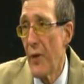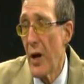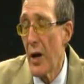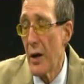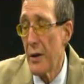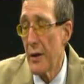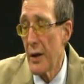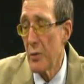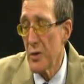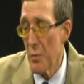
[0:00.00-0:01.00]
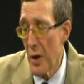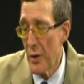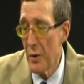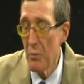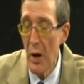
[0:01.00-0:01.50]
And then it was
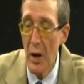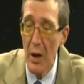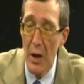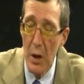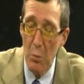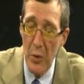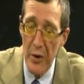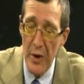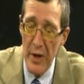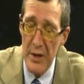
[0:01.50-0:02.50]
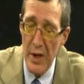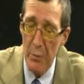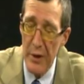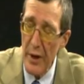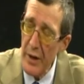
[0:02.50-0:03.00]
mother. Mother has
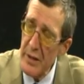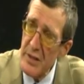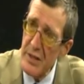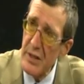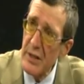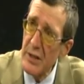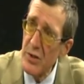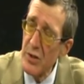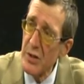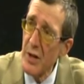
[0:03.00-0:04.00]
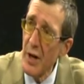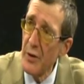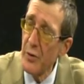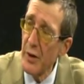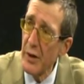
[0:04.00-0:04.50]
hepatitis C. She's not
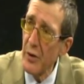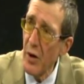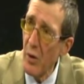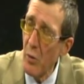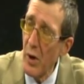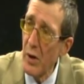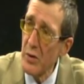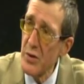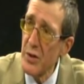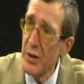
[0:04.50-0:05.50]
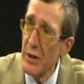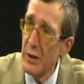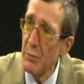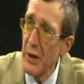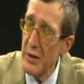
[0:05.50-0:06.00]
doing at all well. She
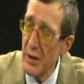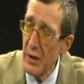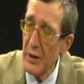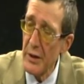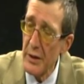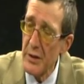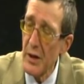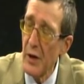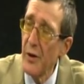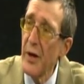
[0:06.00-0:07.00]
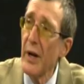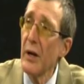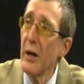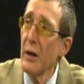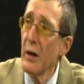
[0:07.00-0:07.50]
basically needs
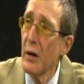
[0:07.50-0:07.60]
caretaking.